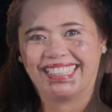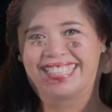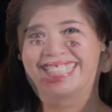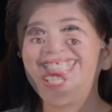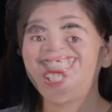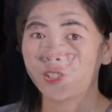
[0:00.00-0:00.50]

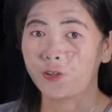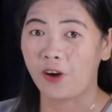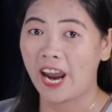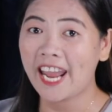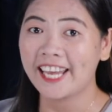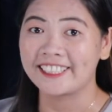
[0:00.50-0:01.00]
That
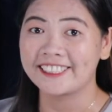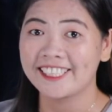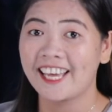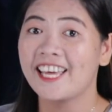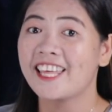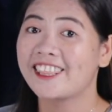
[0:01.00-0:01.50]
was
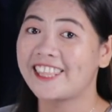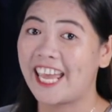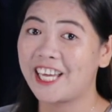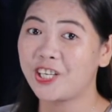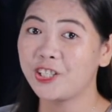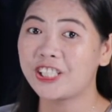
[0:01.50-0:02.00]
great.
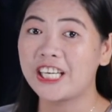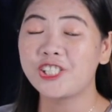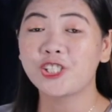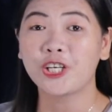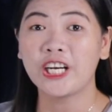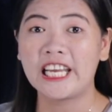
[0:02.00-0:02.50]

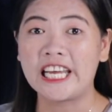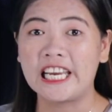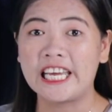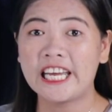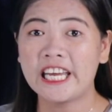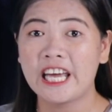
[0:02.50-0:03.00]
Thank you,
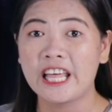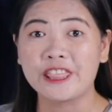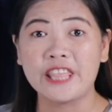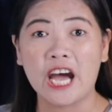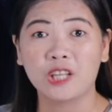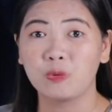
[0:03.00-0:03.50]
Teacher
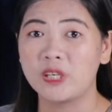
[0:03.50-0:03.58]
Lily.